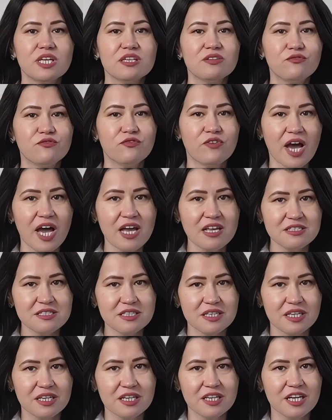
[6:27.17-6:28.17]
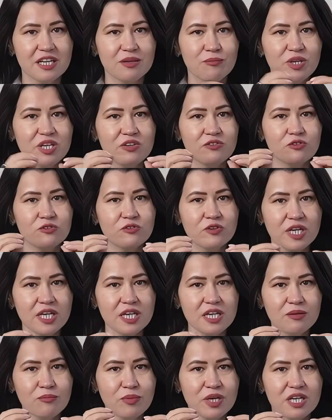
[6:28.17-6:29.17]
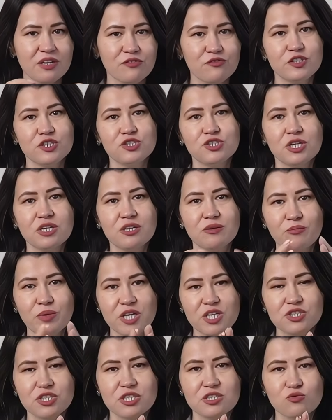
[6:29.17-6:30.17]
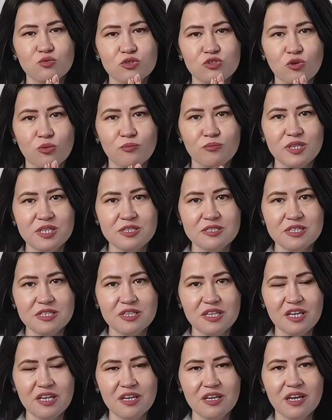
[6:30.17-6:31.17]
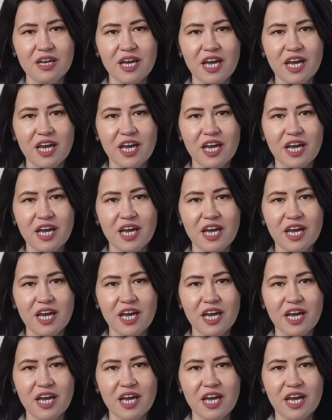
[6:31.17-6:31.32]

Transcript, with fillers: that fasting can be really beneficial in patients with obesity